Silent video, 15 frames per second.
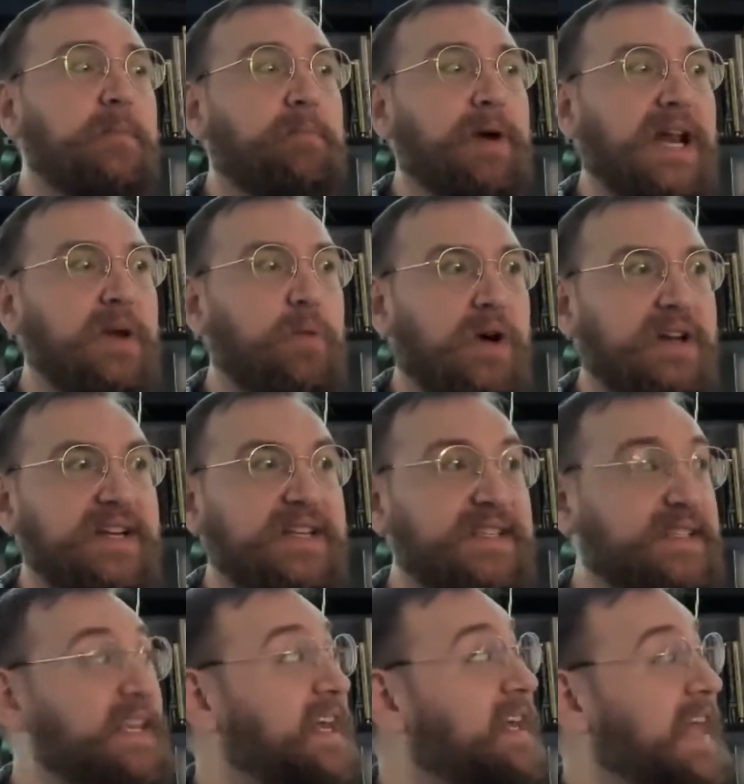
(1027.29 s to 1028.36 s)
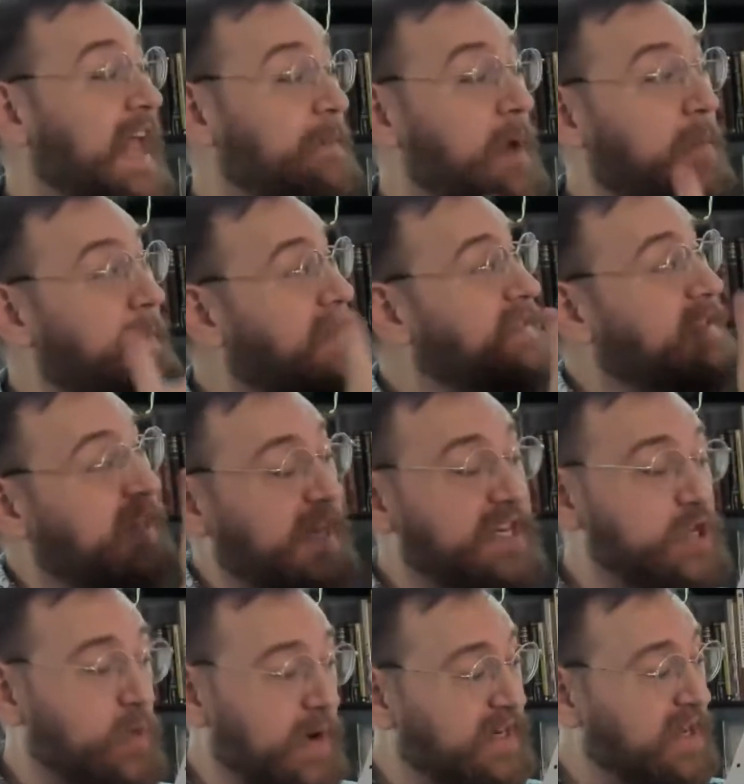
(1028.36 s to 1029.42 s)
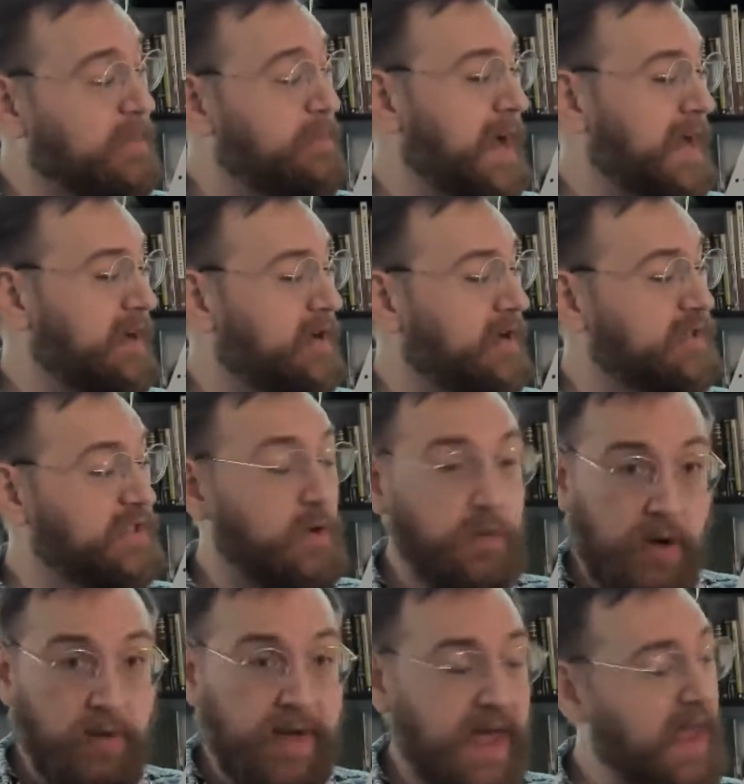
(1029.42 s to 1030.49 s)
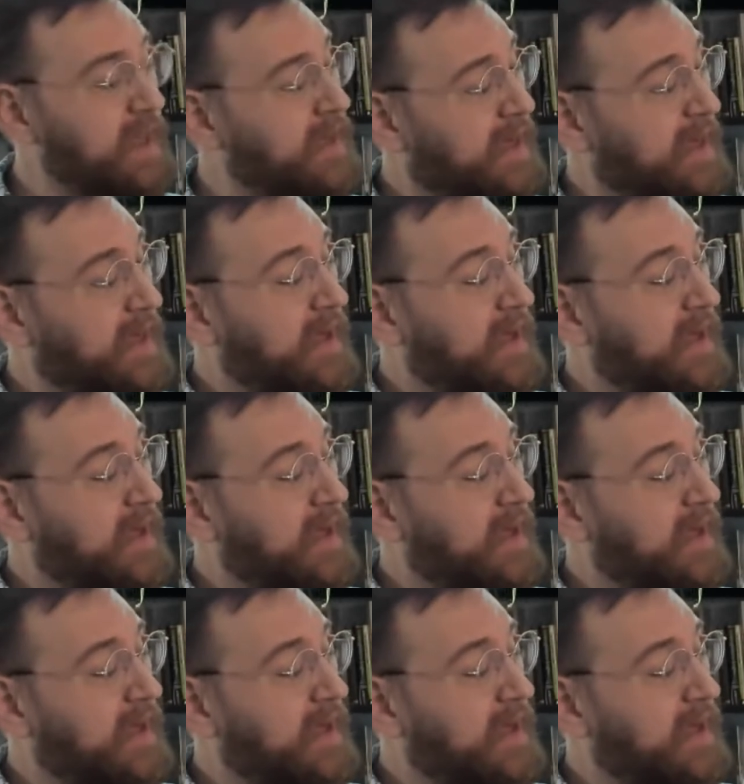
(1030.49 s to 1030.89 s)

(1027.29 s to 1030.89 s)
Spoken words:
But I wanted to see, it came up as an indirect competitor, so okay.